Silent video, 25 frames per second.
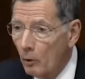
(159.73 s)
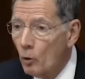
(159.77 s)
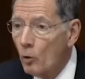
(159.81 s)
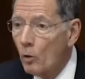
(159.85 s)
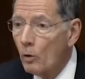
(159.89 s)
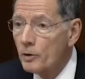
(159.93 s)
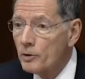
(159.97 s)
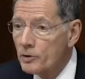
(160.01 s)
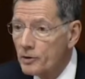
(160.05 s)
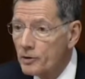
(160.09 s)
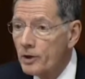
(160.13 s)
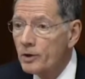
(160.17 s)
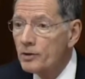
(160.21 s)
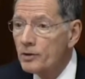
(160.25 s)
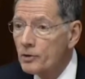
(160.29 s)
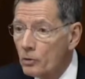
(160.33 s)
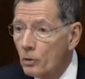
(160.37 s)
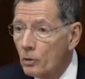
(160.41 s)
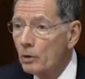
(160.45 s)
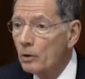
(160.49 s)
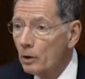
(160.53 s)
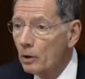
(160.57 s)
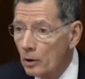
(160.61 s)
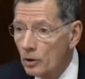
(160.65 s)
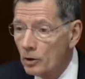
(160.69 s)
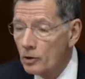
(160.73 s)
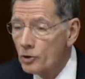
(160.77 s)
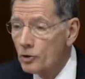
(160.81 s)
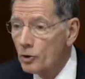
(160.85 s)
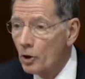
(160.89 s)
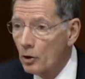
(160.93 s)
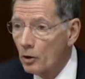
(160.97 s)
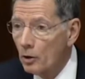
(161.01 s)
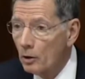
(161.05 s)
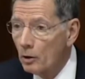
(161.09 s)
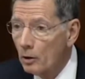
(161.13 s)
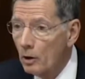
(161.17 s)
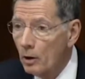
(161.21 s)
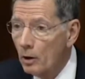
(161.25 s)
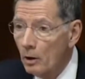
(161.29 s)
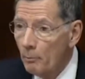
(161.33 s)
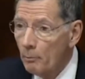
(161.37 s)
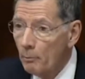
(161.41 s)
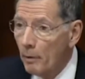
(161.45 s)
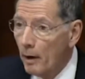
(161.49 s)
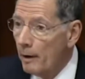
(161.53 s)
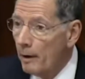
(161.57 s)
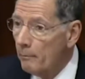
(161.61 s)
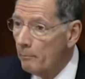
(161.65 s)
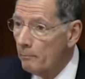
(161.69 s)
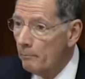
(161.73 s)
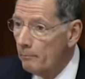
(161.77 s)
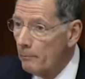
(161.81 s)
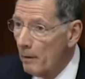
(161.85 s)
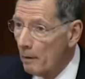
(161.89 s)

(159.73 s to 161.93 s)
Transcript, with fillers: caused this sort of concern by